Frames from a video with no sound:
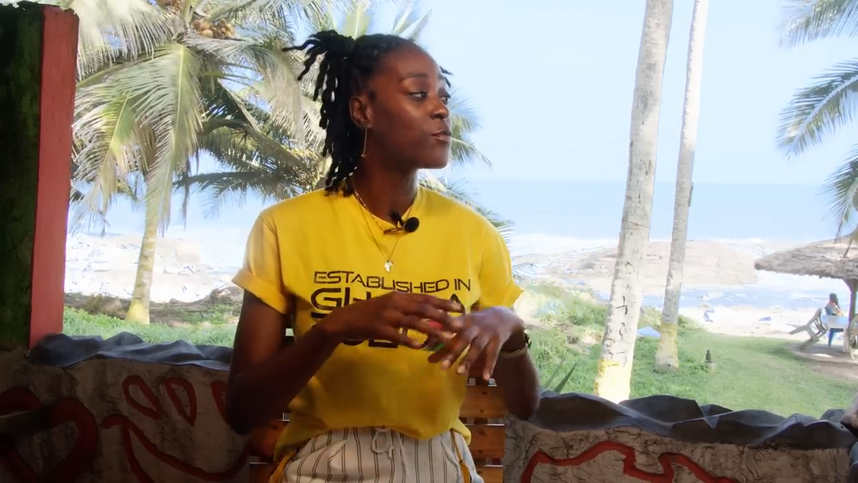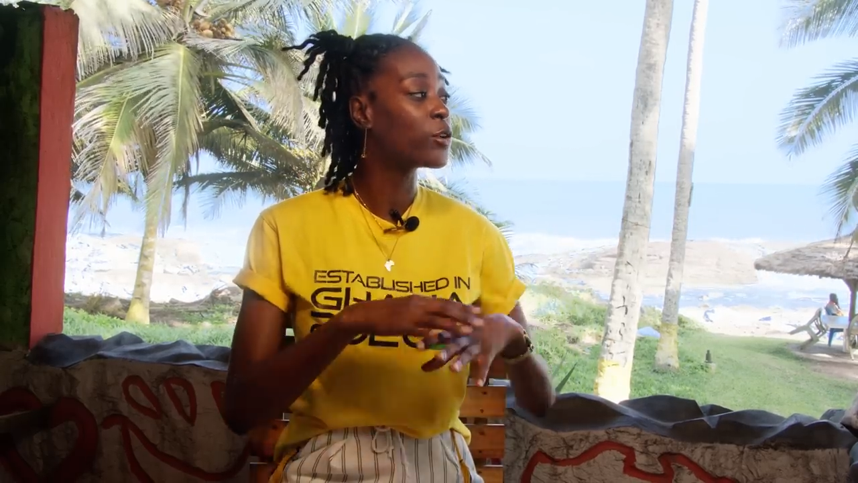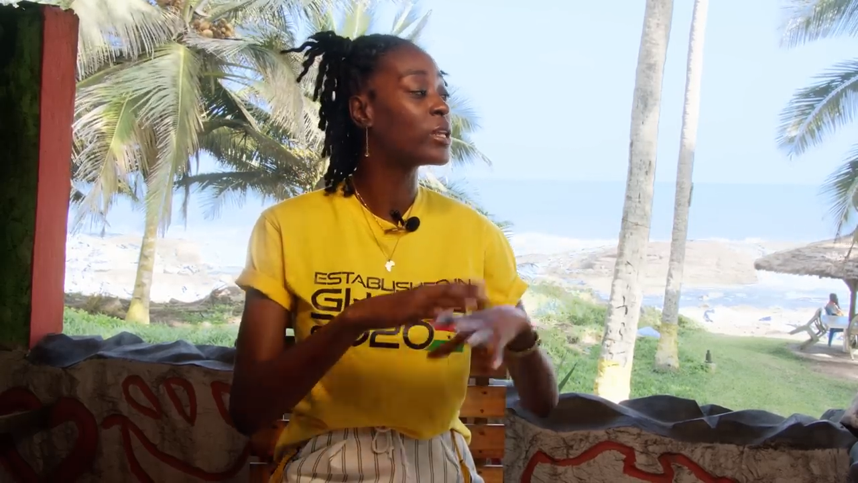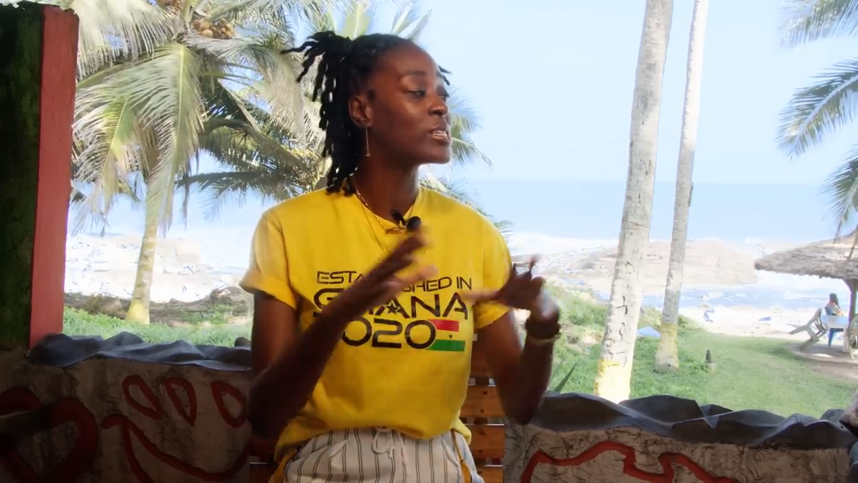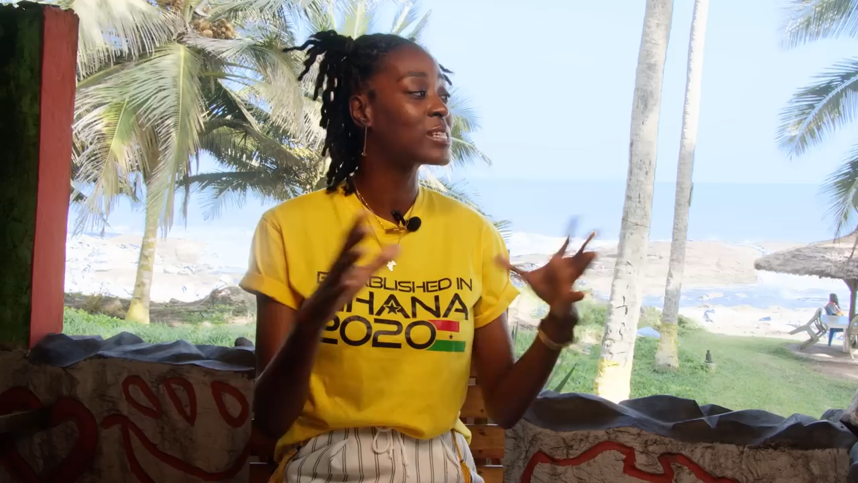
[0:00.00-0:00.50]

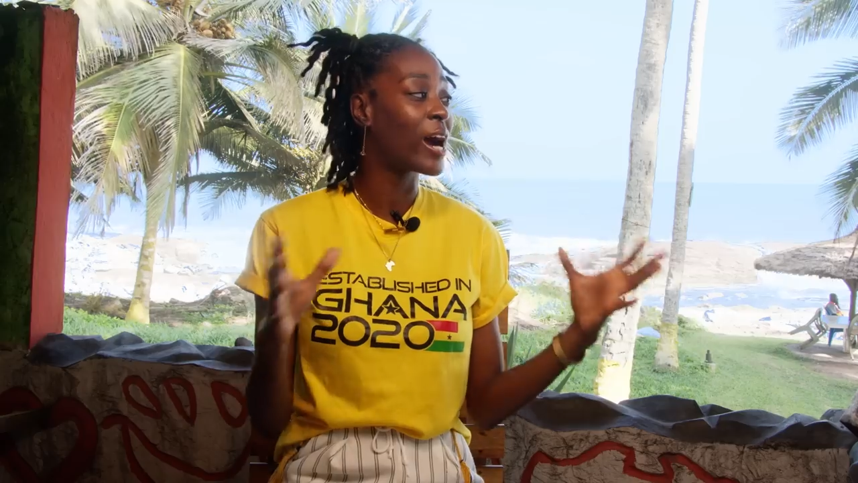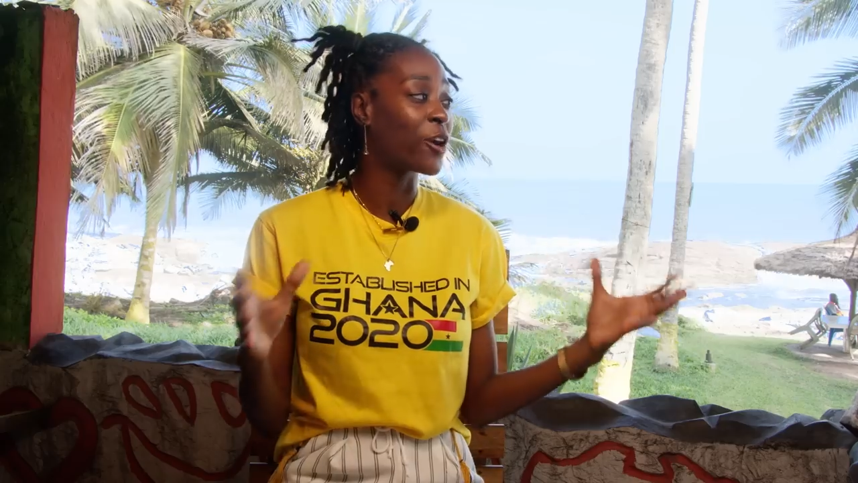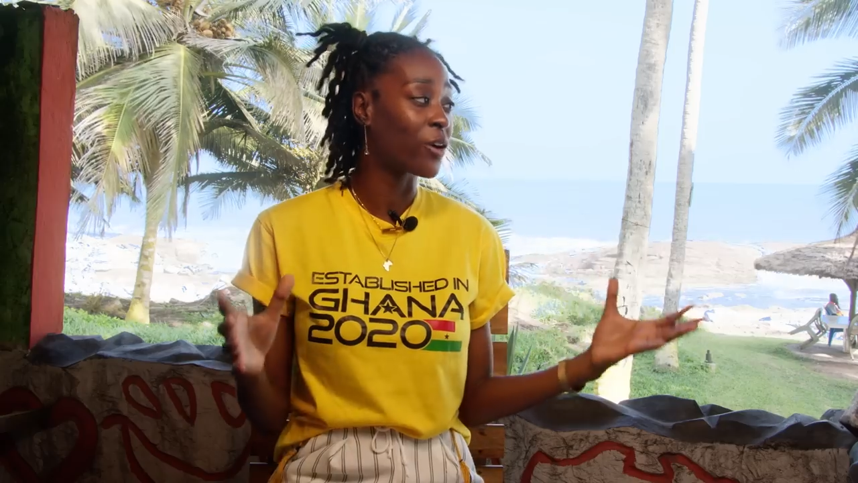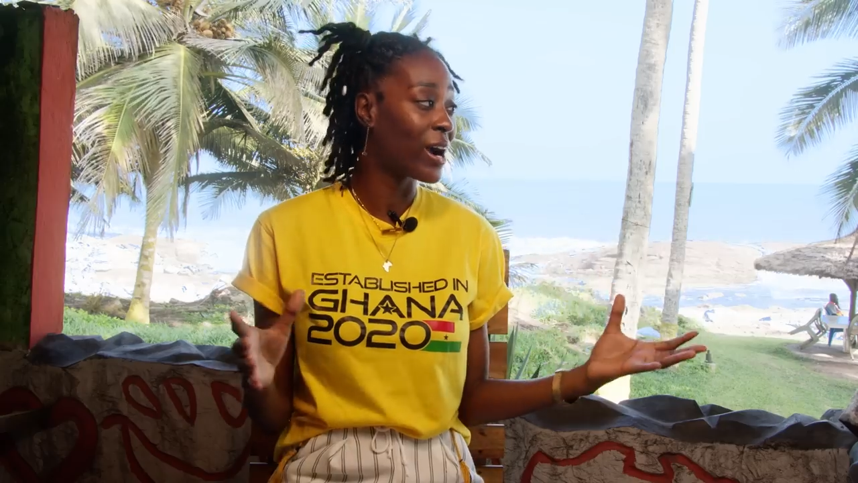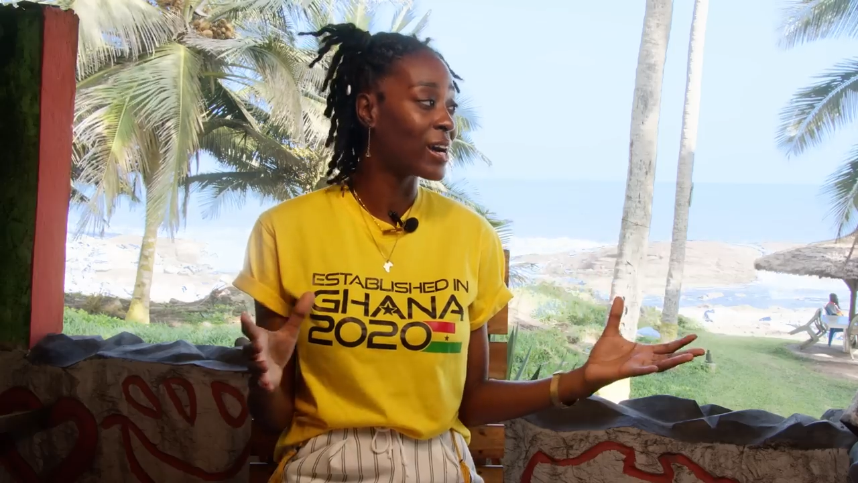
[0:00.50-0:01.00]
for the
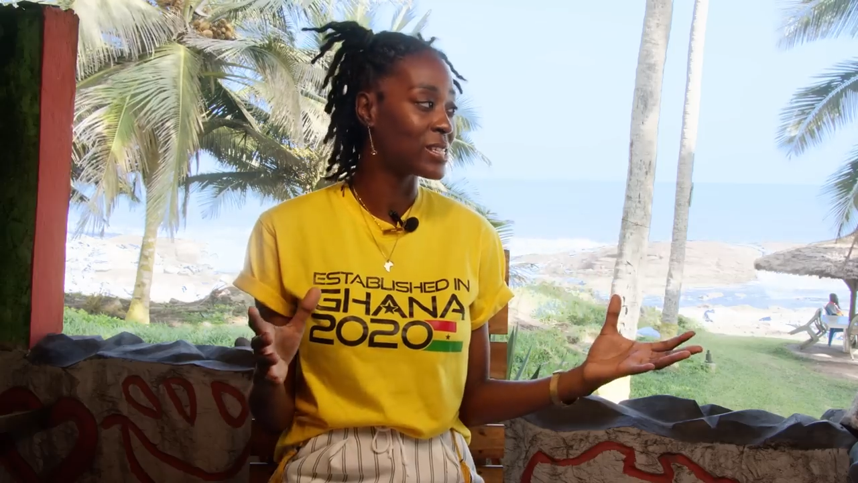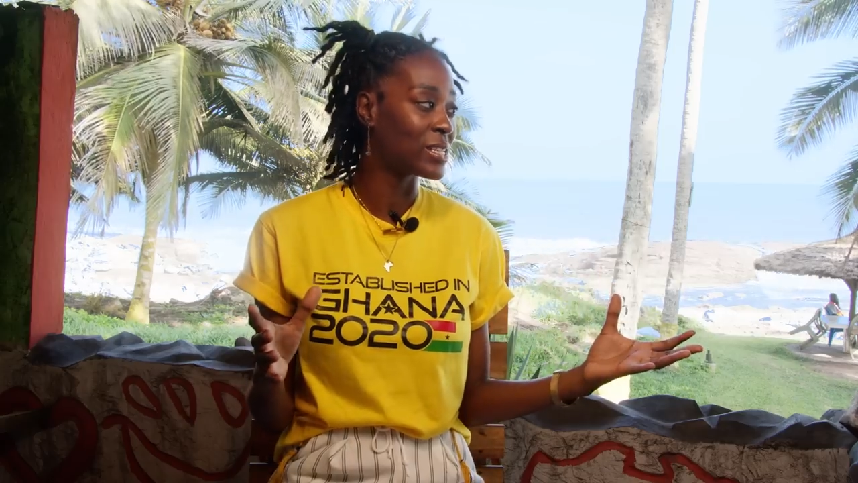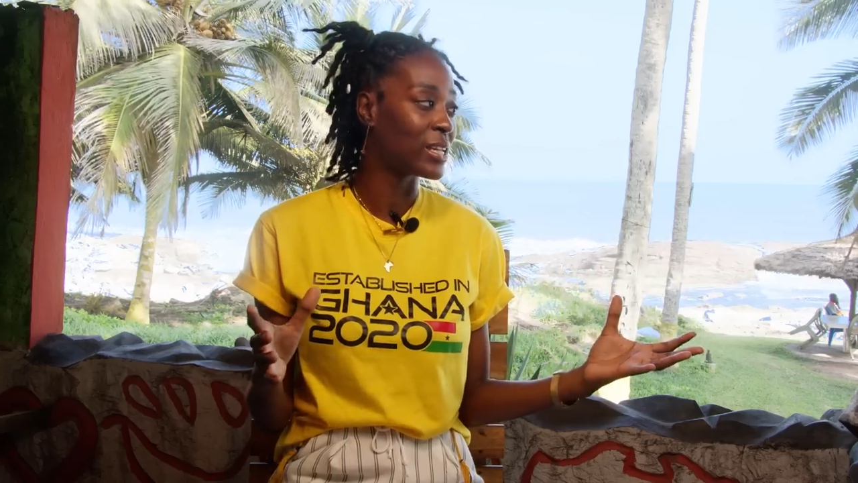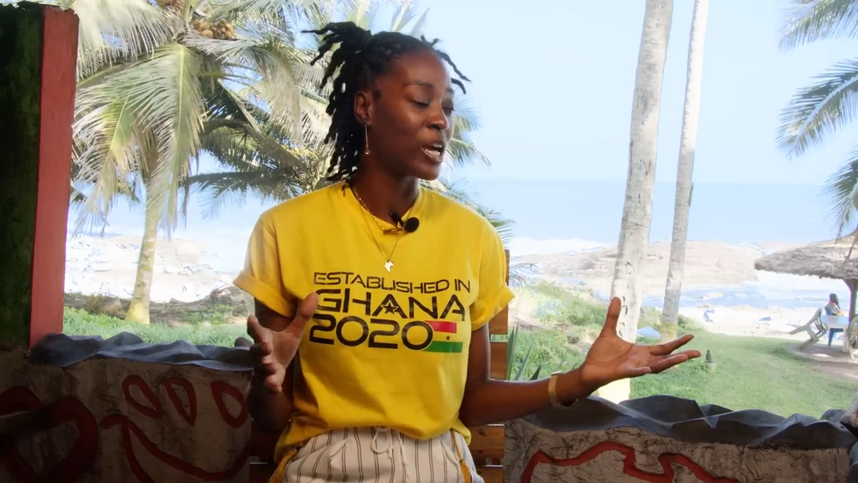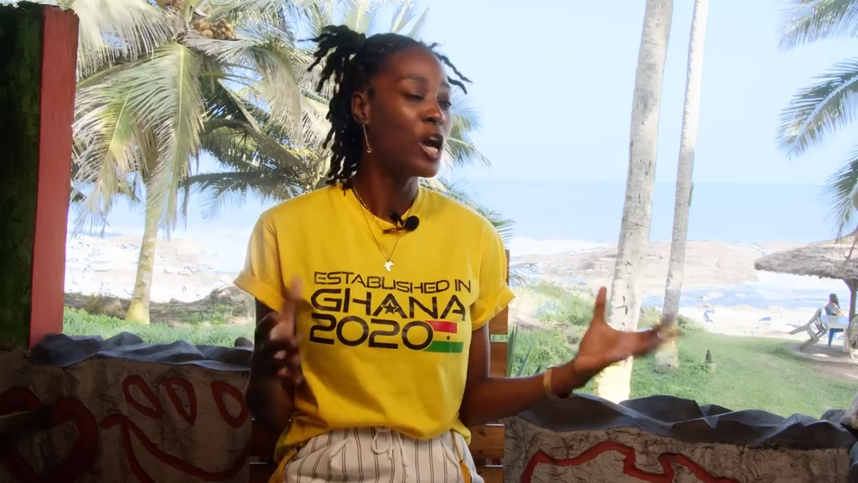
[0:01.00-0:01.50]
entire
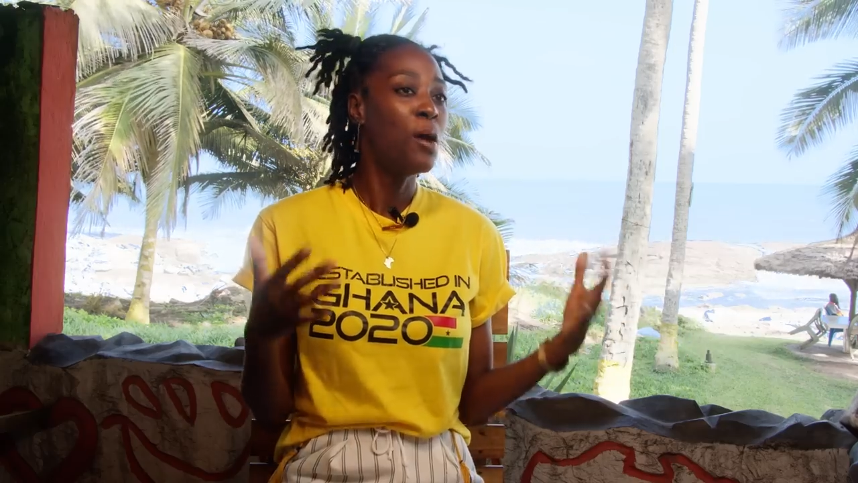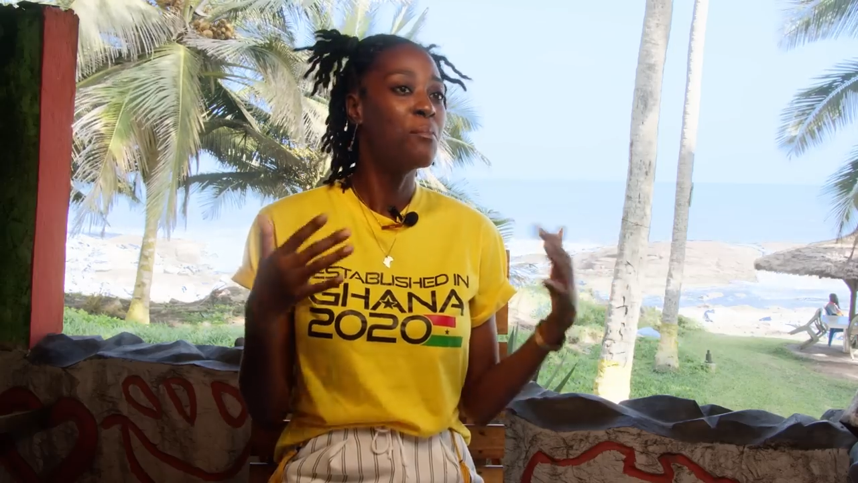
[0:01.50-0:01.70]
continent. Okay.